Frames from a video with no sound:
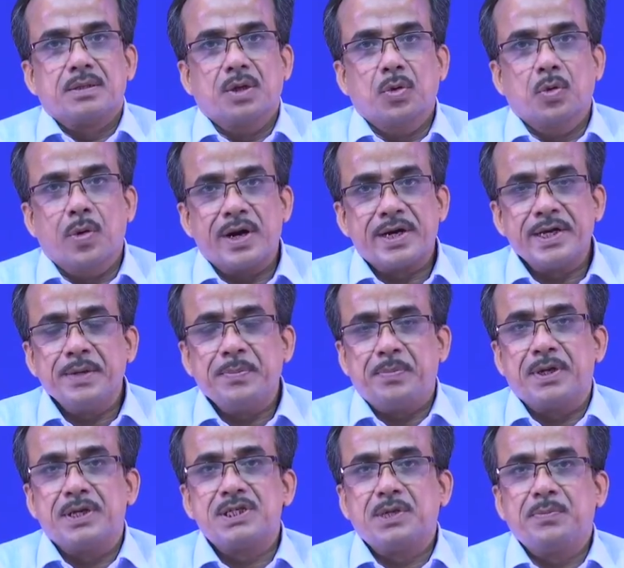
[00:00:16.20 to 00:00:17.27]
the working
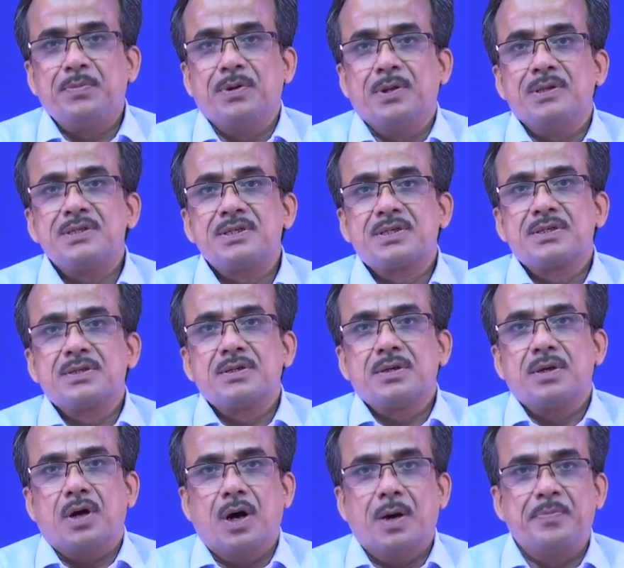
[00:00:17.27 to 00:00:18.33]
principles
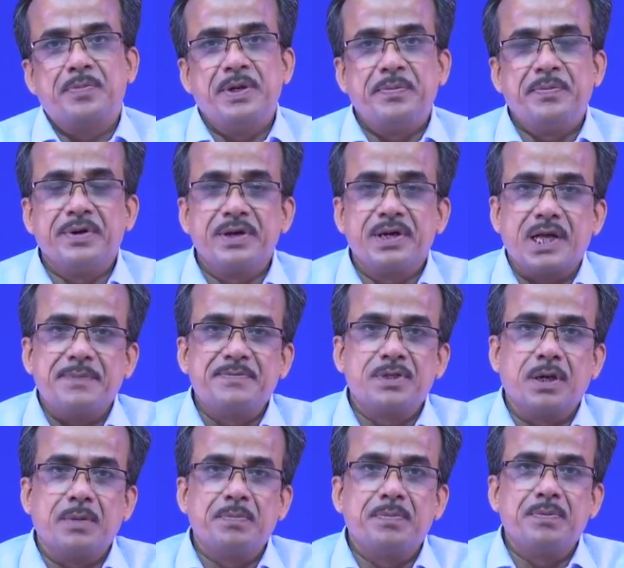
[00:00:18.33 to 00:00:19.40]
of different types
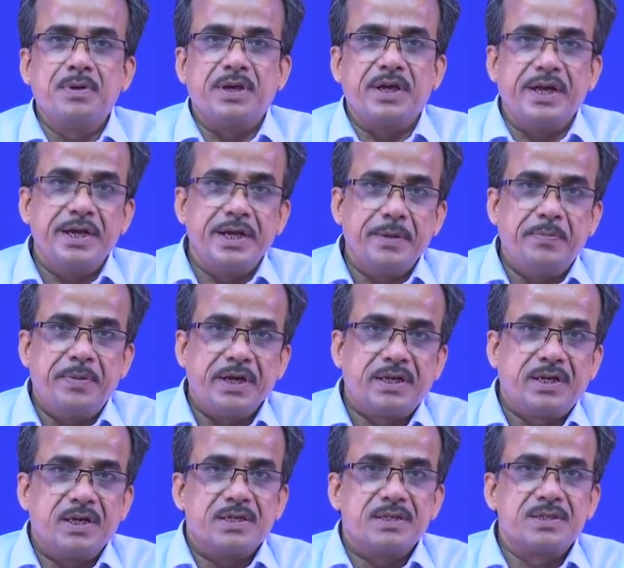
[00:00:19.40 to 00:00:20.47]
of end
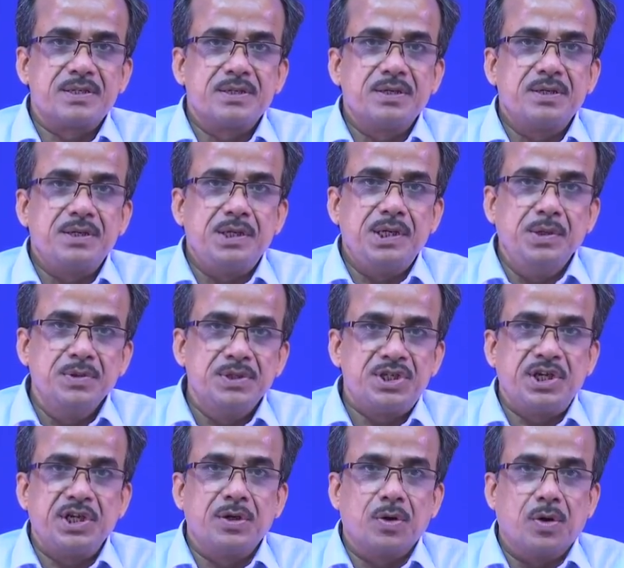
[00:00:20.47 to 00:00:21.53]
effectors
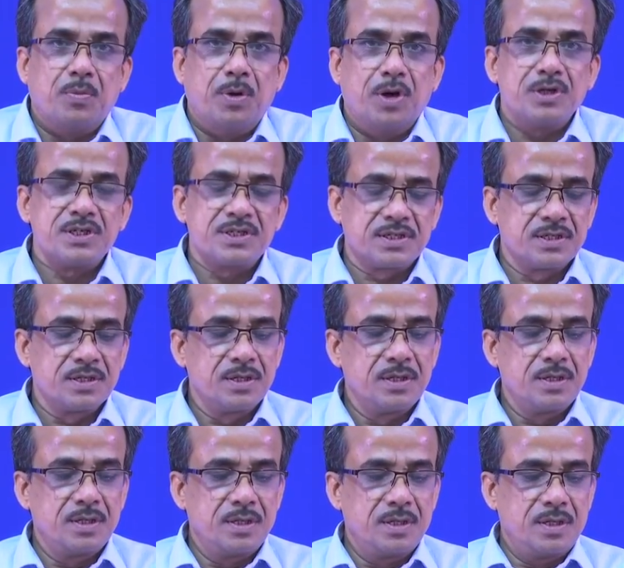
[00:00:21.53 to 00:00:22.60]
used in robots.
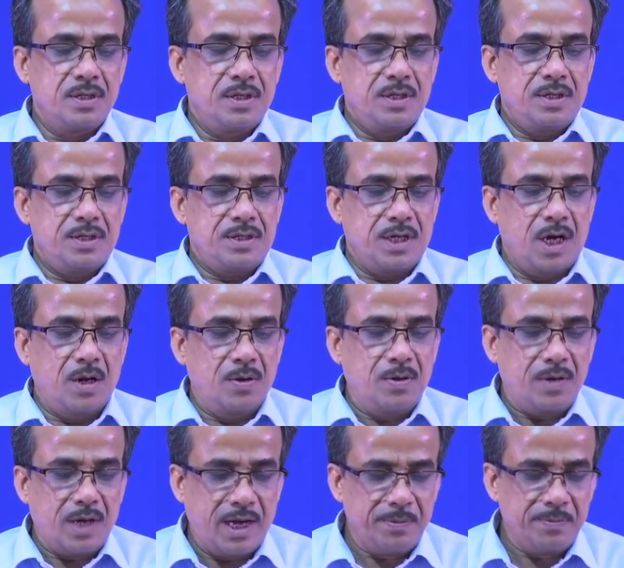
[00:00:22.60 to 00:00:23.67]

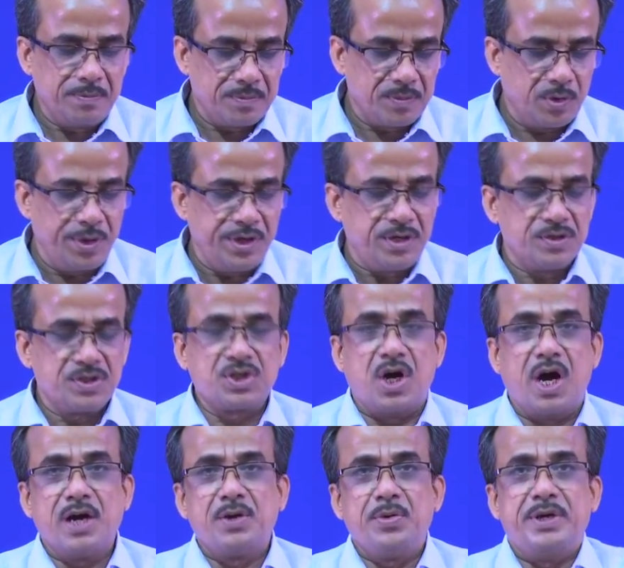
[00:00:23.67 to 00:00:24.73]
Now, I am going to
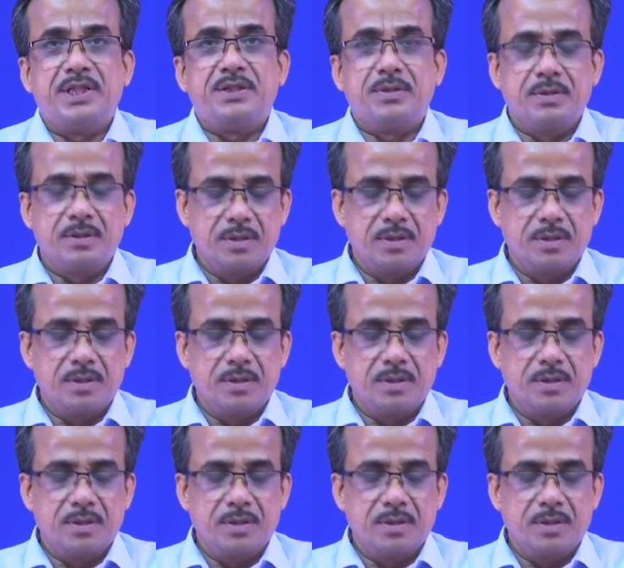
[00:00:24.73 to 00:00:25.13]
start with